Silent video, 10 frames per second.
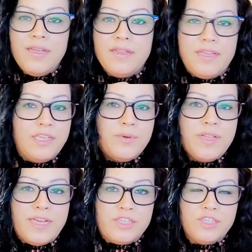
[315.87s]
these
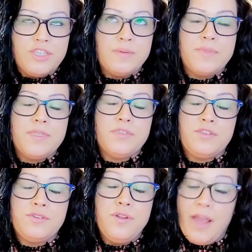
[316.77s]
relationships
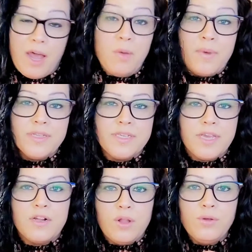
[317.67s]
help us
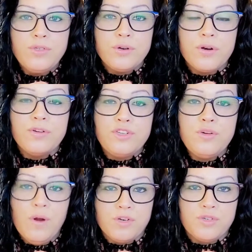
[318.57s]
get closer to
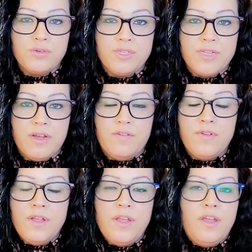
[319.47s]
our true self.
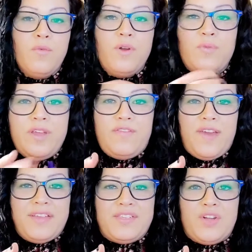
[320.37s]
When we
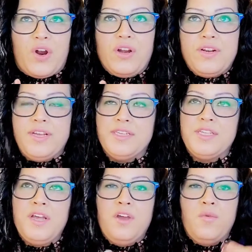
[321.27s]
face darkness
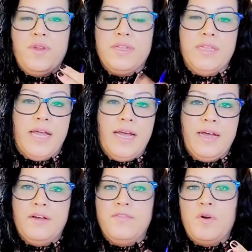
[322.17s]
with
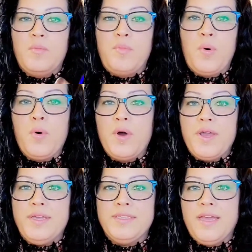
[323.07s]
love,
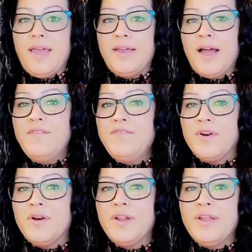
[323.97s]
poise, and
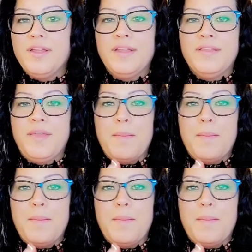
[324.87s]
comfort, then